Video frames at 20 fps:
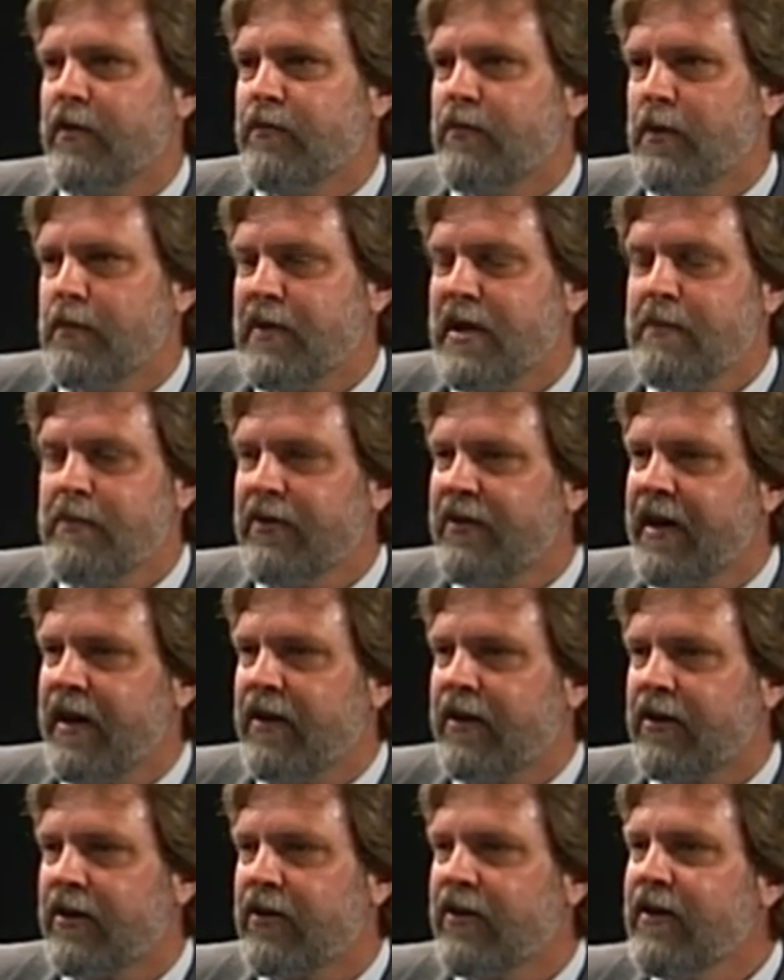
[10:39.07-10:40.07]
people that are
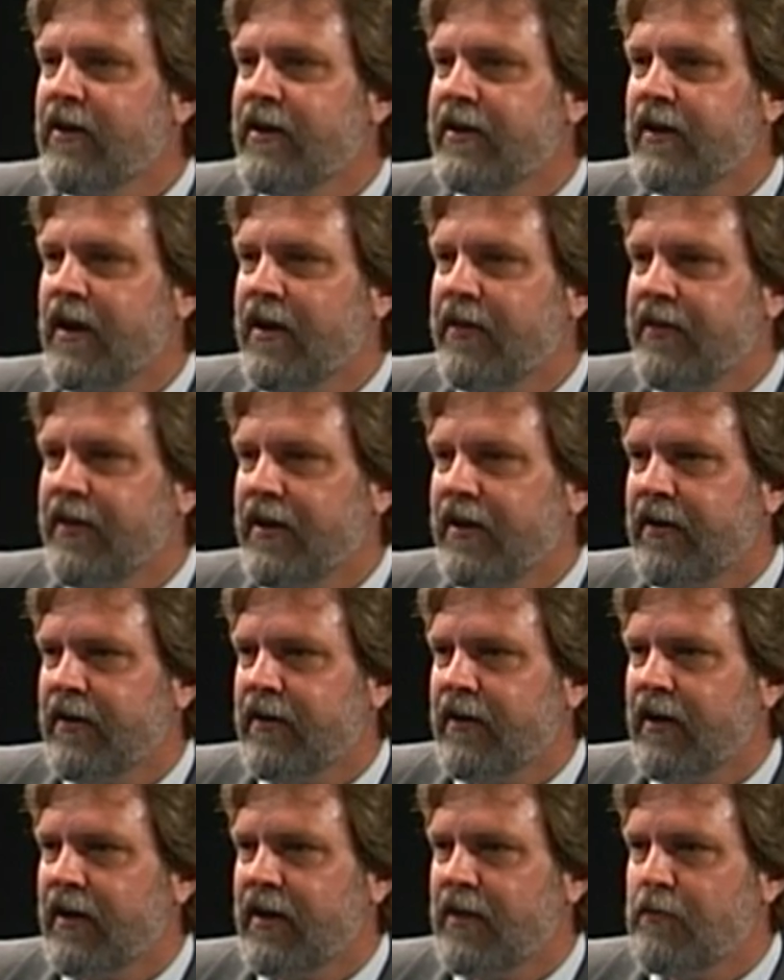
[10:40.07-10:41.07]
current on
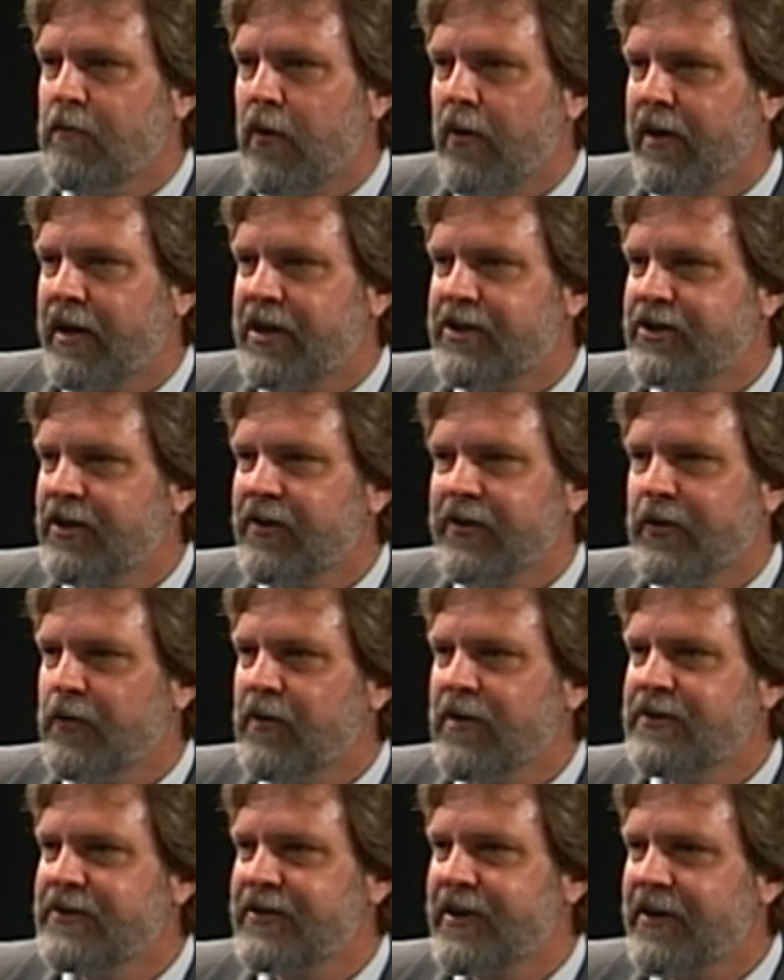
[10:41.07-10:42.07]
their mortgage aren't the
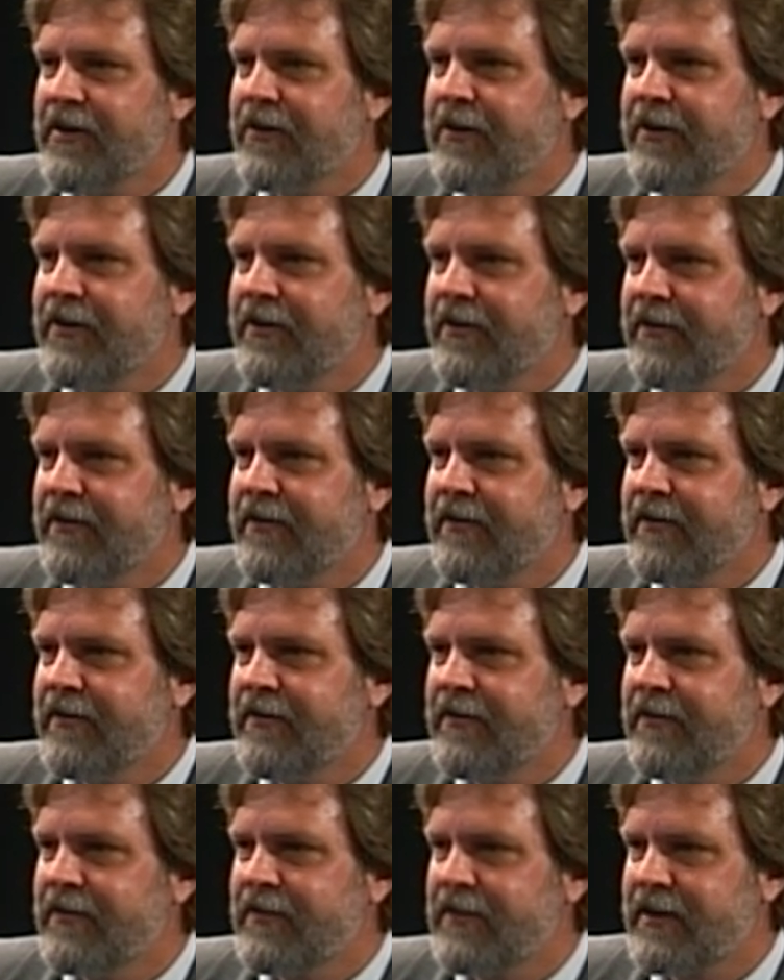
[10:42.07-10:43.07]
ones
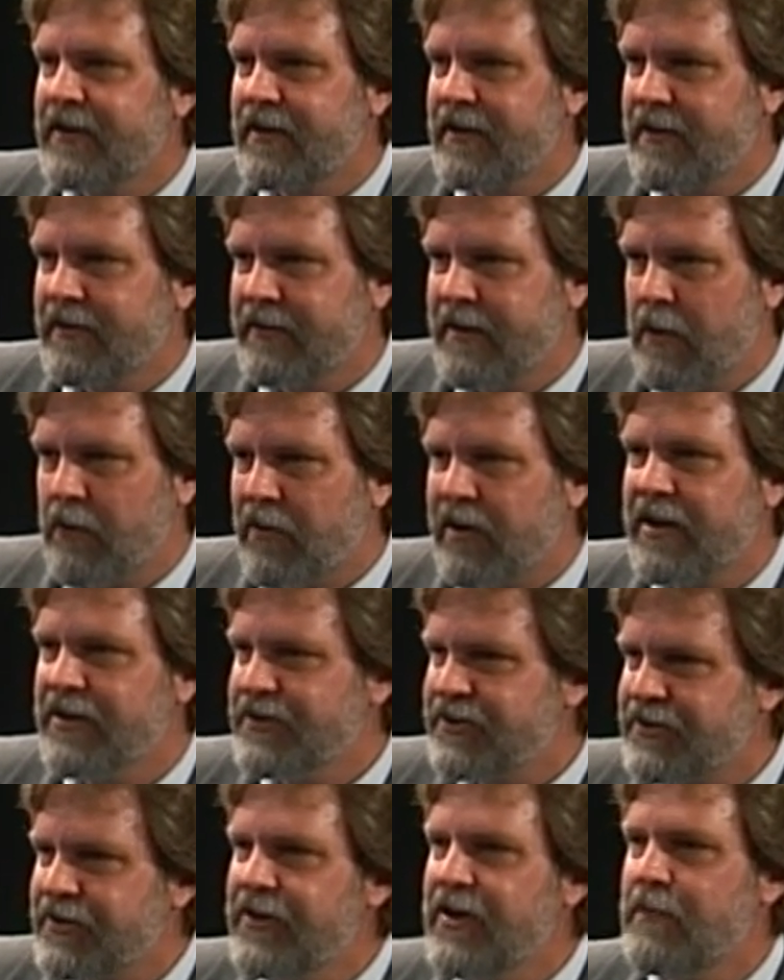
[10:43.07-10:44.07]
that we're
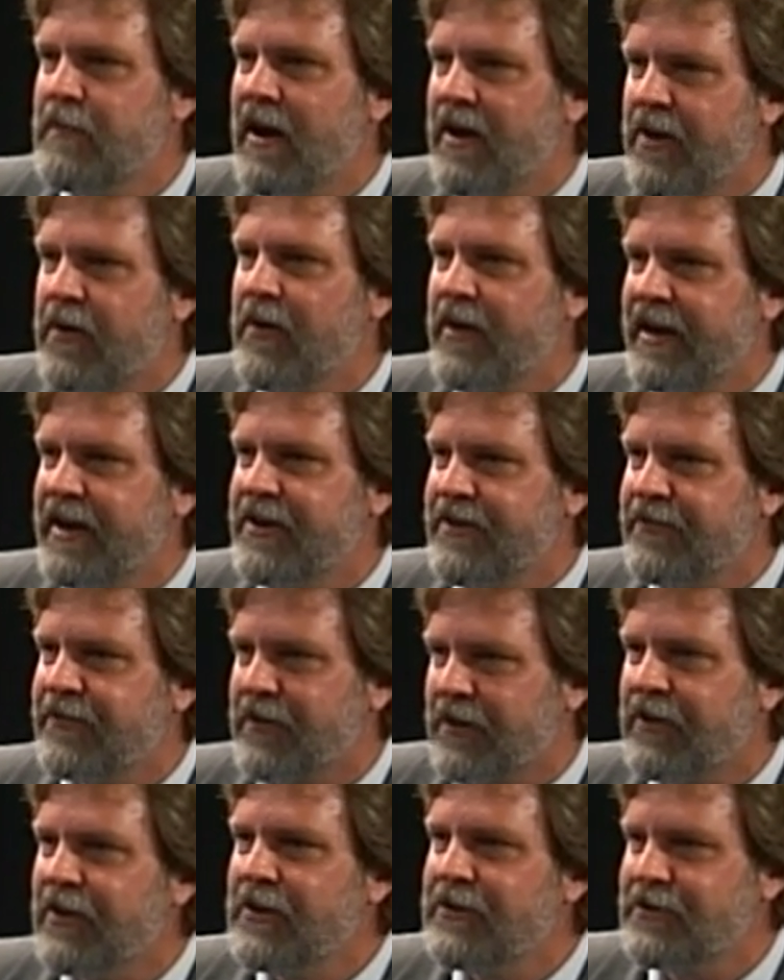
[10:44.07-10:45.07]
concerned about going into
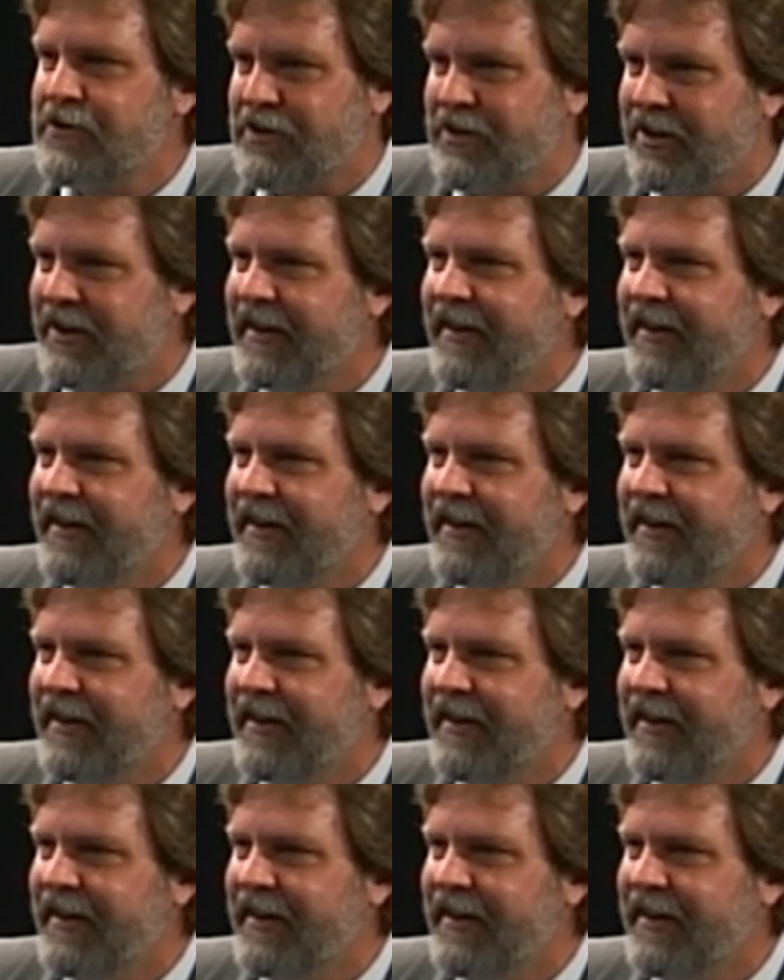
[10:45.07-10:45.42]
foreclosure.